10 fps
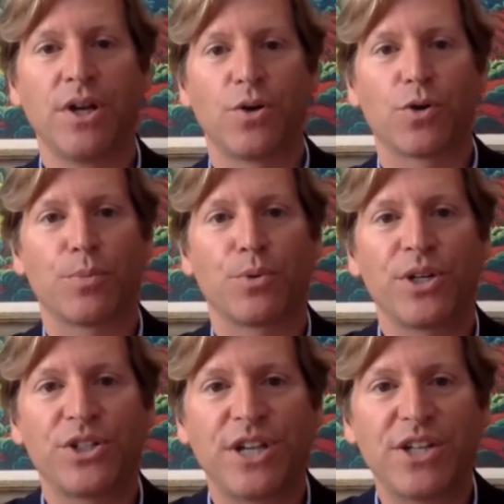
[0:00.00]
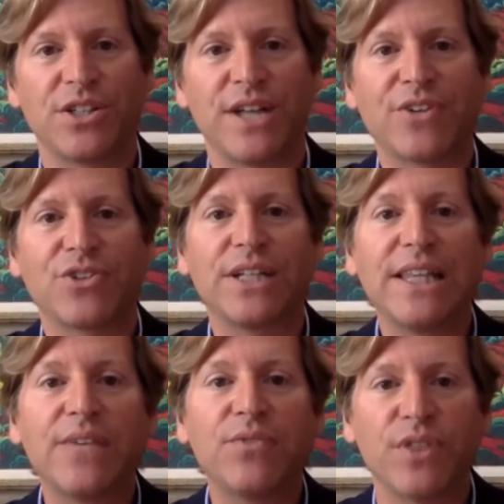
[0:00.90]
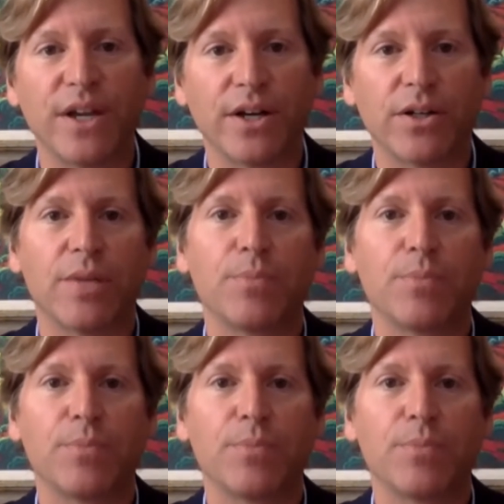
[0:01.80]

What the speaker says: or appreciation actually lives there,